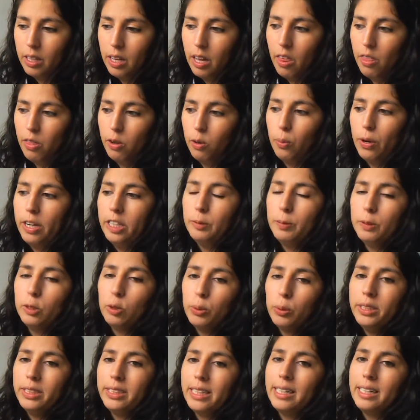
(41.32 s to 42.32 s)
The range
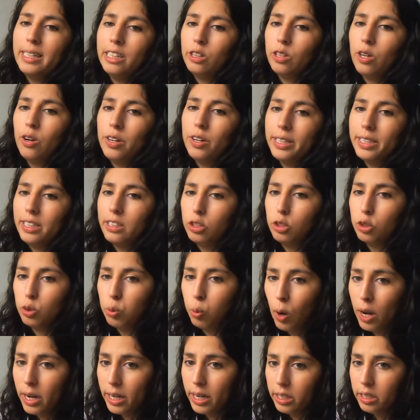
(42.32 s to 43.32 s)
between 10 and 30 is
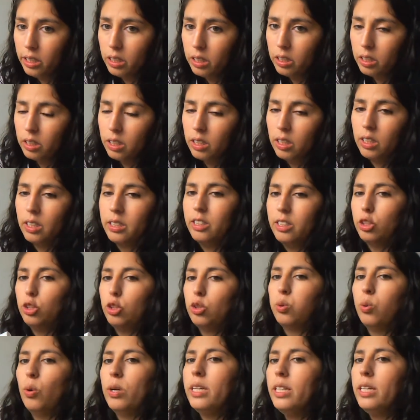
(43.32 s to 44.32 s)
20, because there's
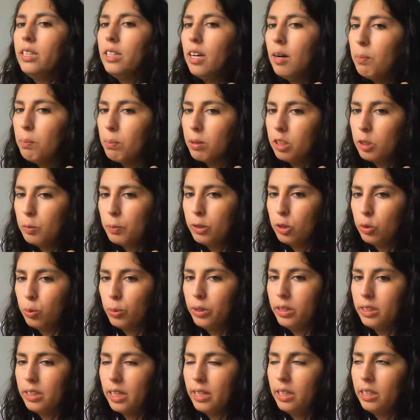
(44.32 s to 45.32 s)
20 numbers
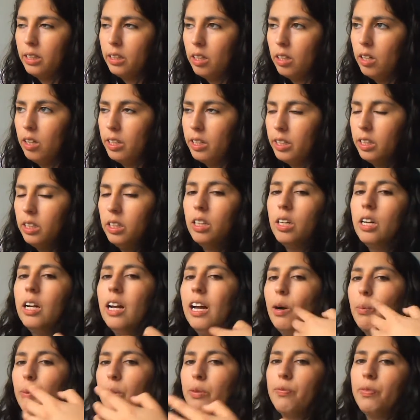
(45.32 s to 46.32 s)
between 10 and 30,
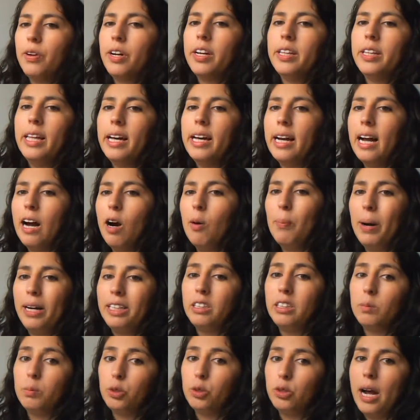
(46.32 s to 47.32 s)
and we figured that out by
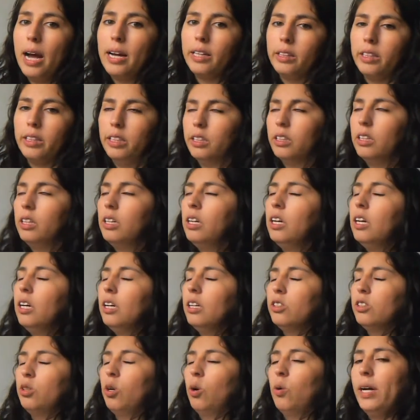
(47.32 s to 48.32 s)
subtracting.
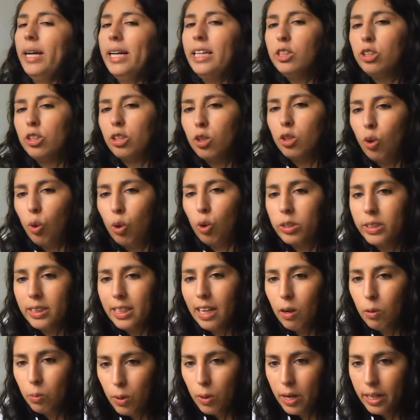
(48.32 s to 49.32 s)
So
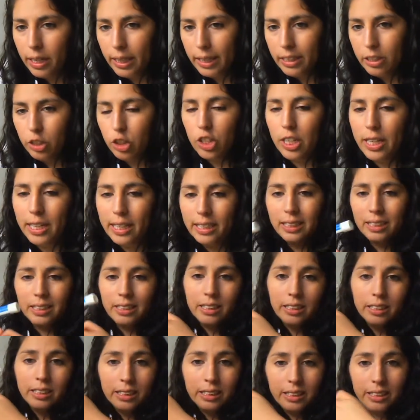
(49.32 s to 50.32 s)
interquartile range is
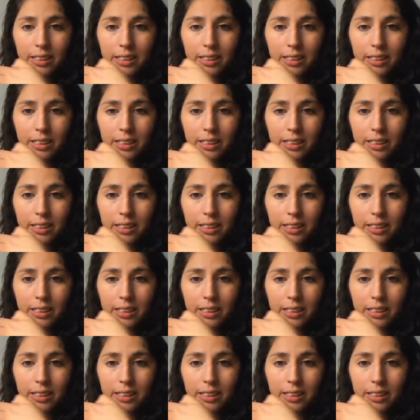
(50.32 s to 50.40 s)
the